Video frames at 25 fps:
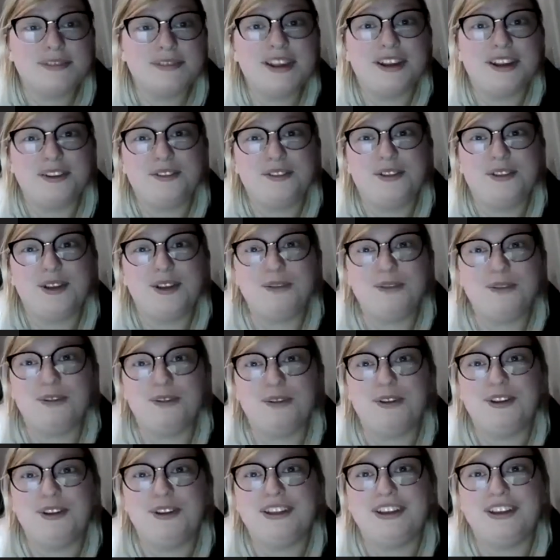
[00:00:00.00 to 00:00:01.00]
Yeah, you keep
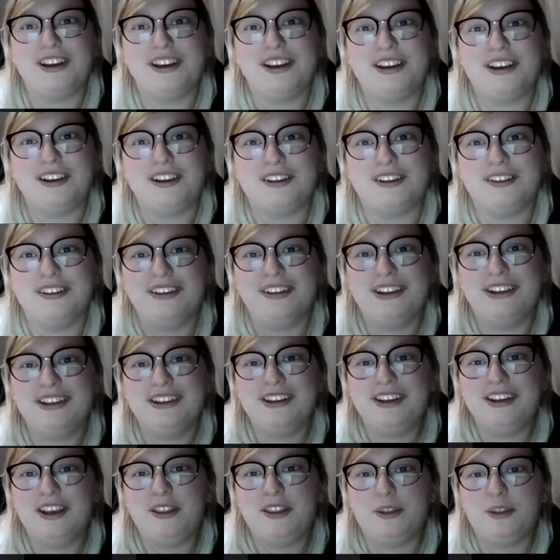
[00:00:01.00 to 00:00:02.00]
rolling
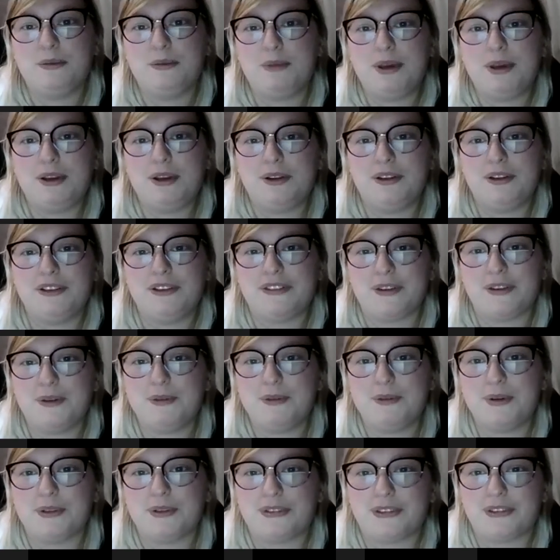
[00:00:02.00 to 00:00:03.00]
in the middle. It's
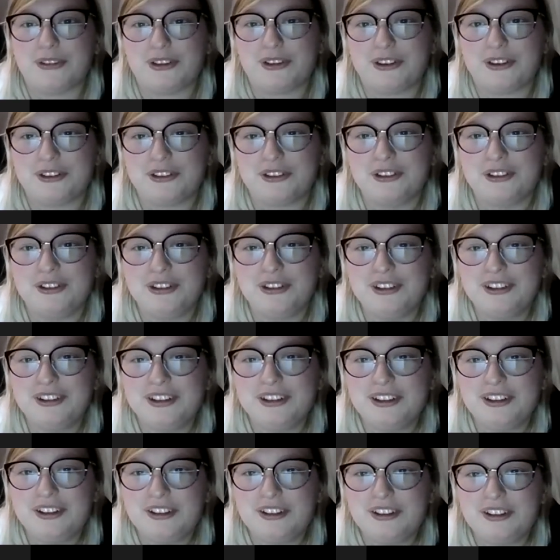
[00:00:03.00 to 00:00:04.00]
almost good.
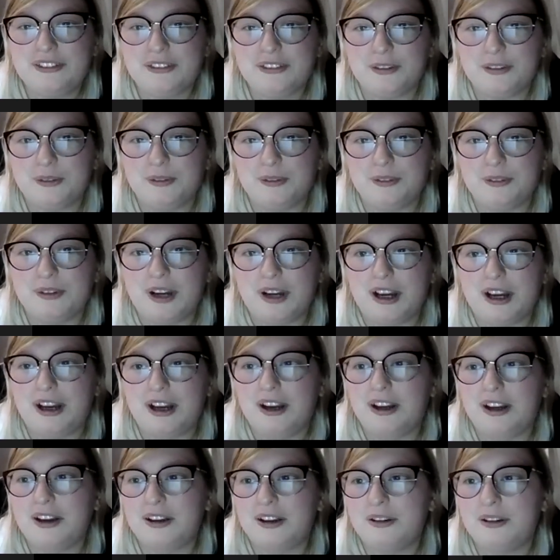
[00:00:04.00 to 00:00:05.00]
So,
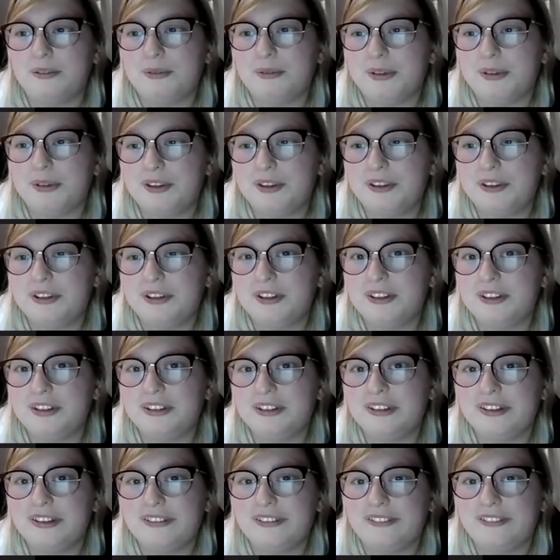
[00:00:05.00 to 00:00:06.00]

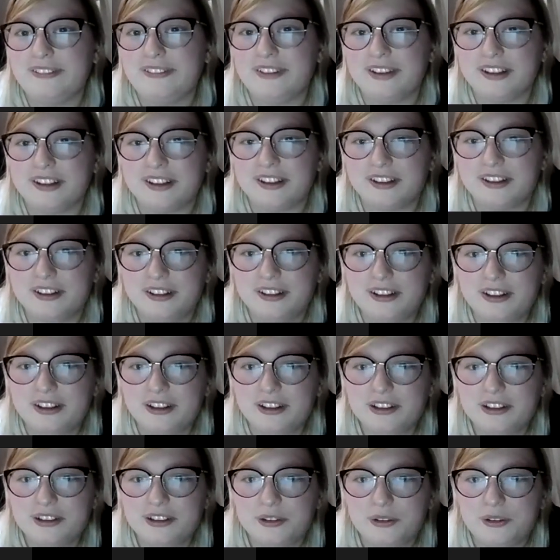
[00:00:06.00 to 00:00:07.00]
let's see.
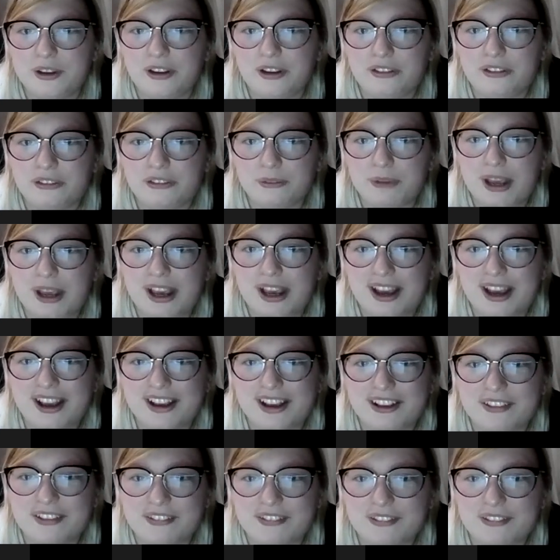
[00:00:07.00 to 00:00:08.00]
You kick some
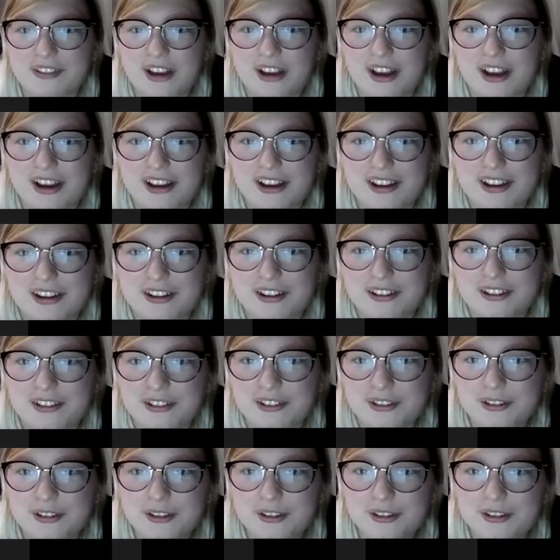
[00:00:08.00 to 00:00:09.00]
ass.
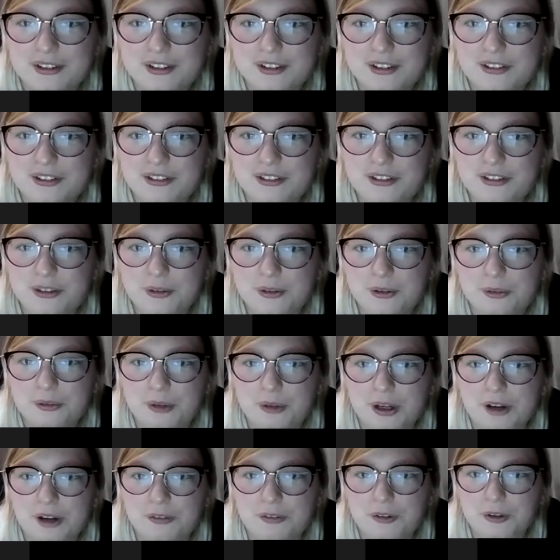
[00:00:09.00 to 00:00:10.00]
You and
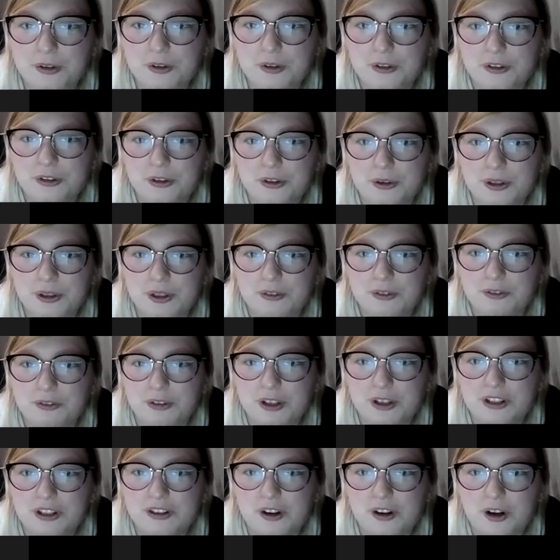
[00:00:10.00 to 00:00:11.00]
whatever you're doing
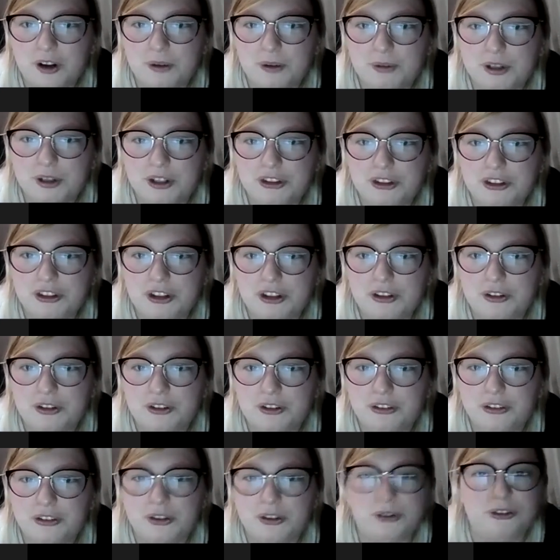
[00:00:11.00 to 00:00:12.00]
inflict harm on each other.
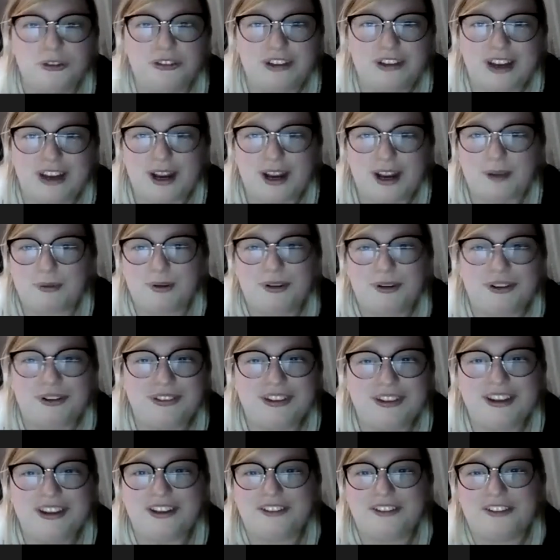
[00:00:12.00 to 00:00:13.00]
So you stab her in
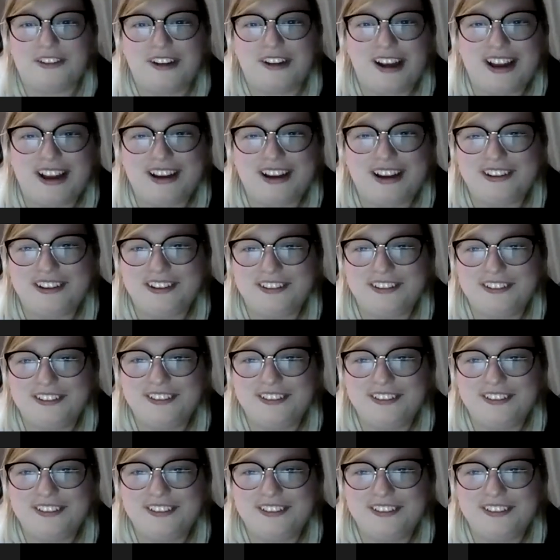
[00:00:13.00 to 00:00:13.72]
the other eye?